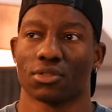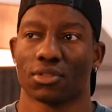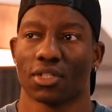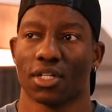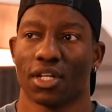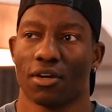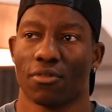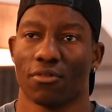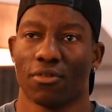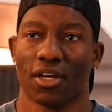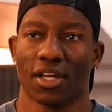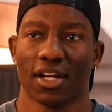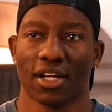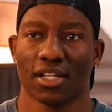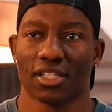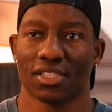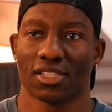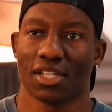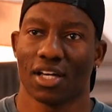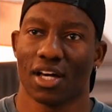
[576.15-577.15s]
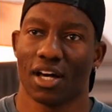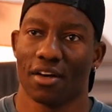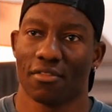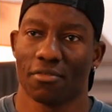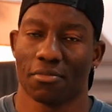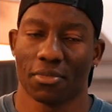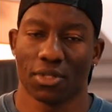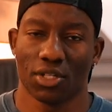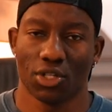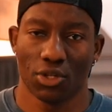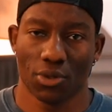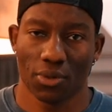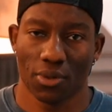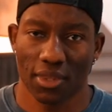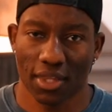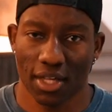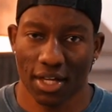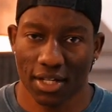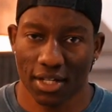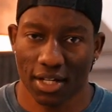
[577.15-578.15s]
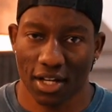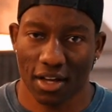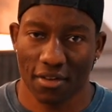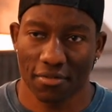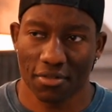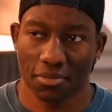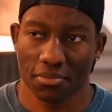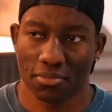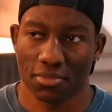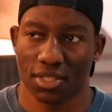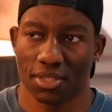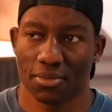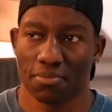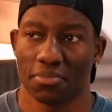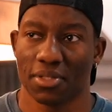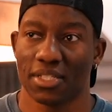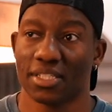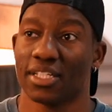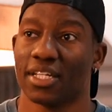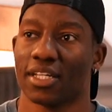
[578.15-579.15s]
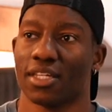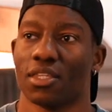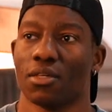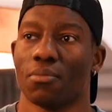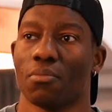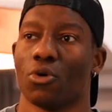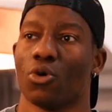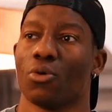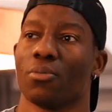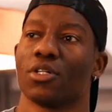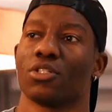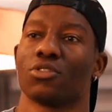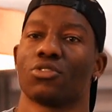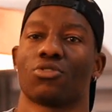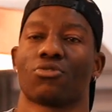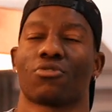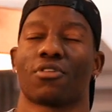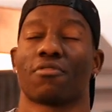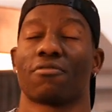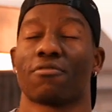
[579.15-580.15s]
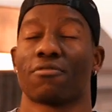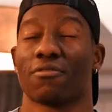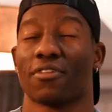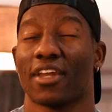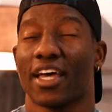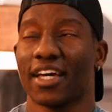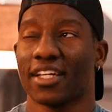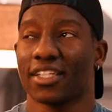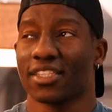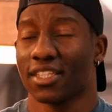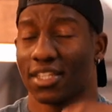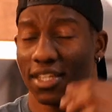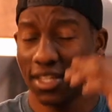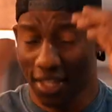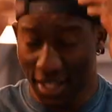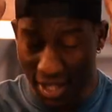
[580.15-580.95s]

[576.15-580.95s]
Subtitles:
And I realized I haven't been doing that. I've been taking a moment to reflect.